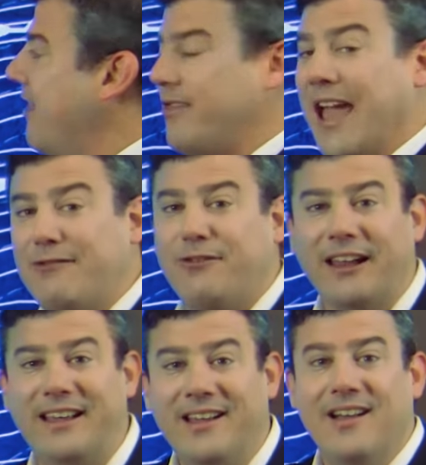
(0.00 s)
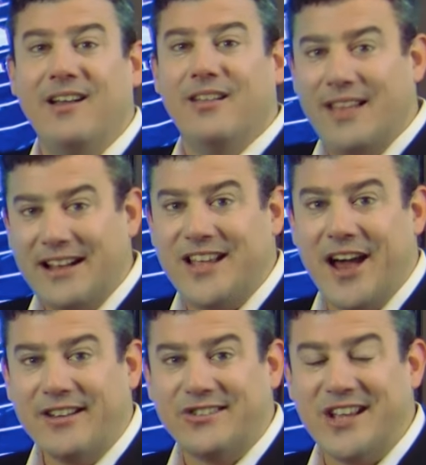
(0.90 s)
Thankfully, that's
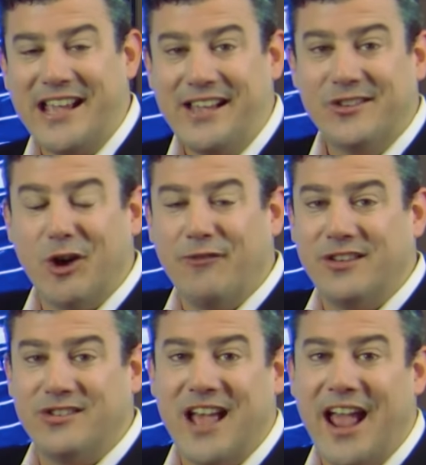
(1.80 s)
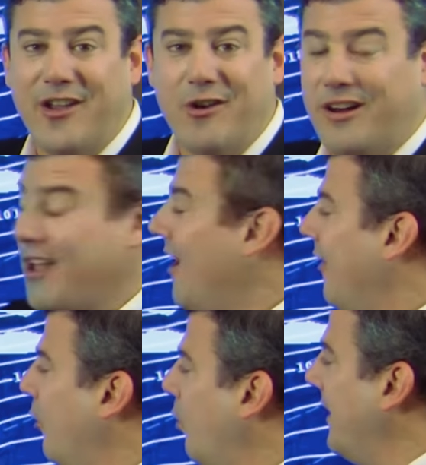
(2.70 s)
out at sea. So if this is accurate,
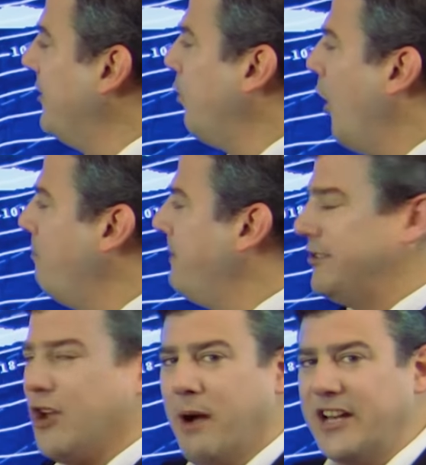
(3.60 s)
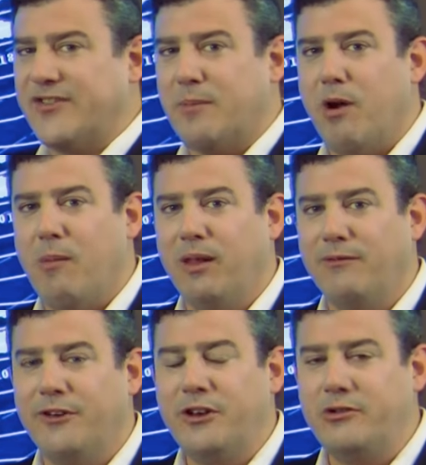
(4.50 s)
the wind won't be so much of a problem
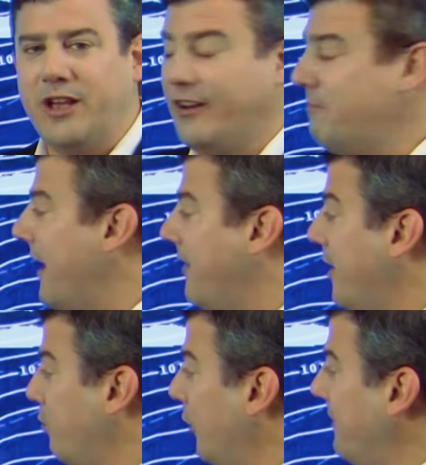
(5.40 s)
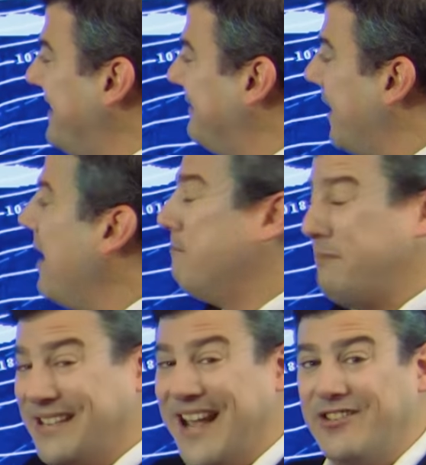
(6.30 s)
for New Zealand, but it will be
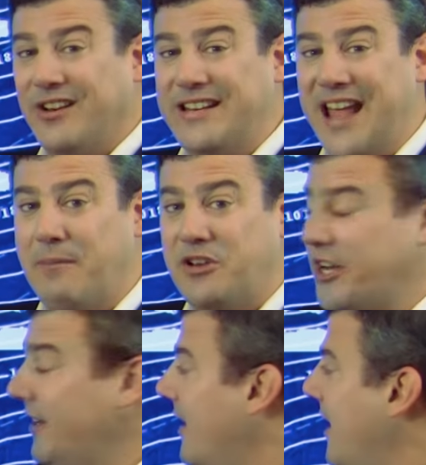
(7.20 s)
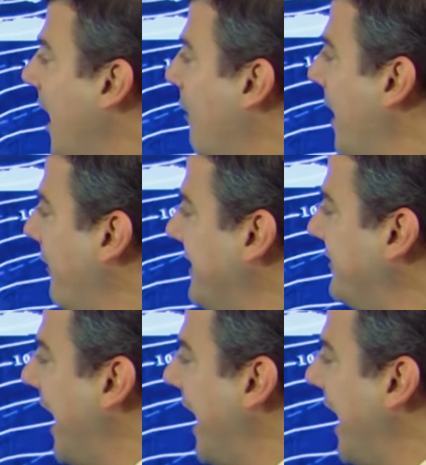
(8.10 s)
potentially damaging around East